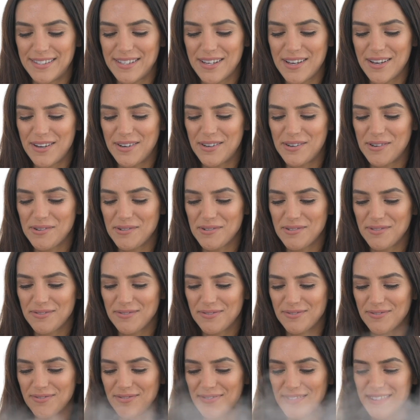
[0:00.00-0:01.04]
So
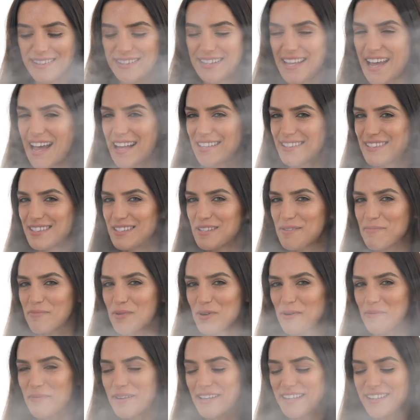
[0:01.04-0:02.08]
that's the
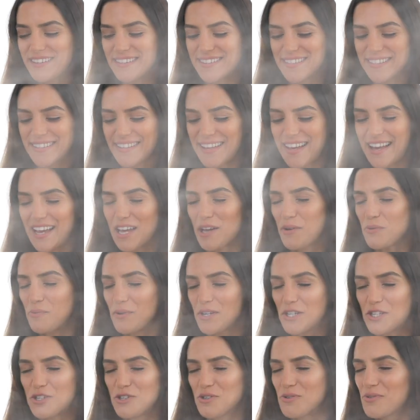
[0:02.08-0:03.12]
moment I
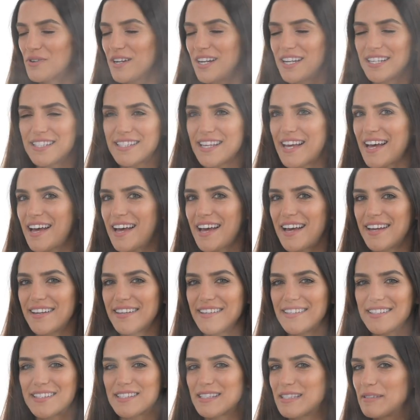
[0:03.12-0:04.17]
wish you guys had
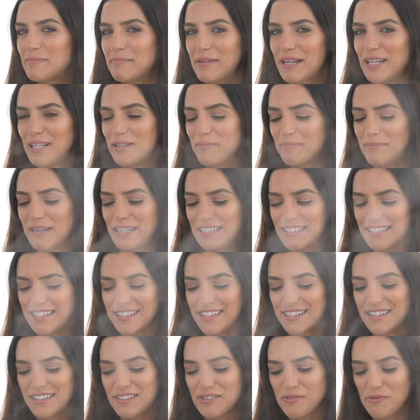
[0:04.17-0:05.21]
a smell
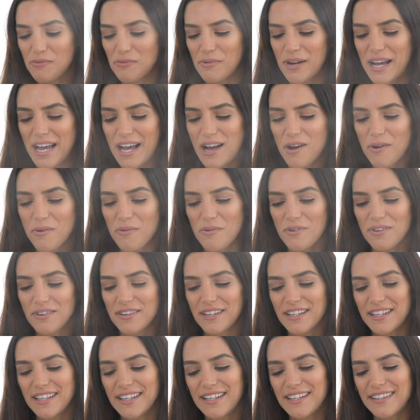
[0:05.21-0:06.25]
button. Wow,
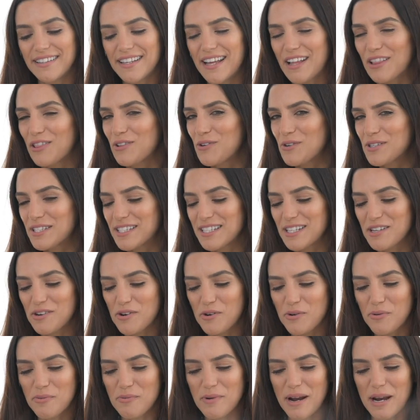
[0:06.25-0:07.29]
that looks
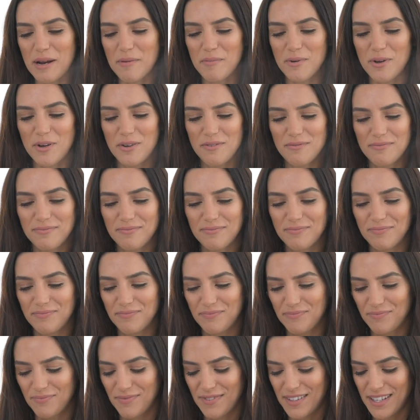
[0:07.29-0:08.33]
incredible.
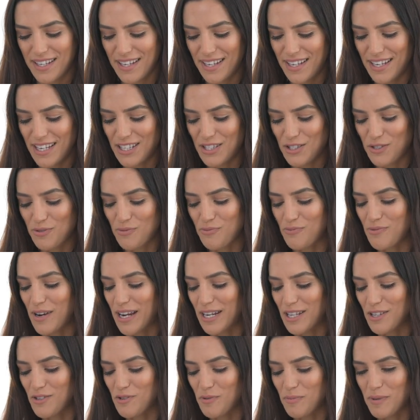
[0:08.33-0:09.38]
It's
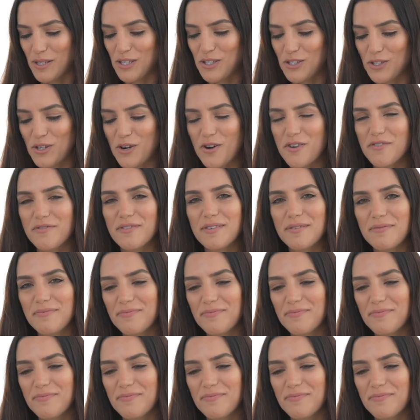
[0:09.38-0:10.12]
ready to be served.